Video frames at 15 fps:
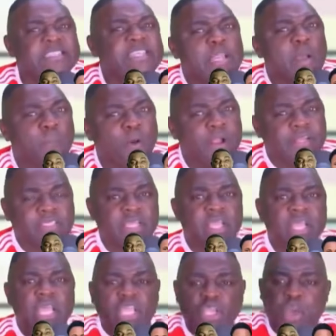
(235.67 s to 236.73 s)
the point.
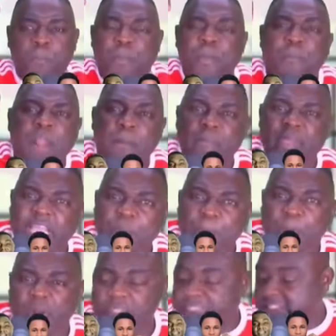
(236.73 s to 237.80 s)
You people are making
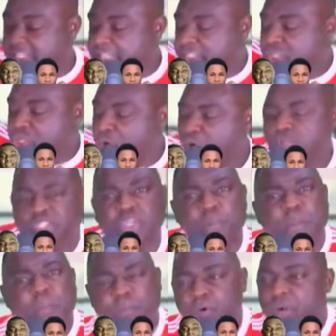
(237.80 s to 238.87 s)
politicians use you
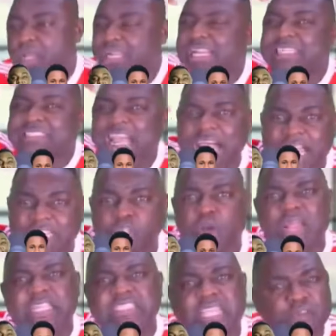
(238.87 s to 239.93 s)
people. The talent God
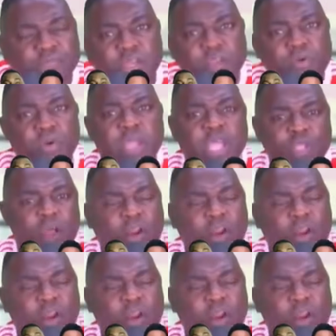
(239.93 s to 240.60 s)
has given you, you are not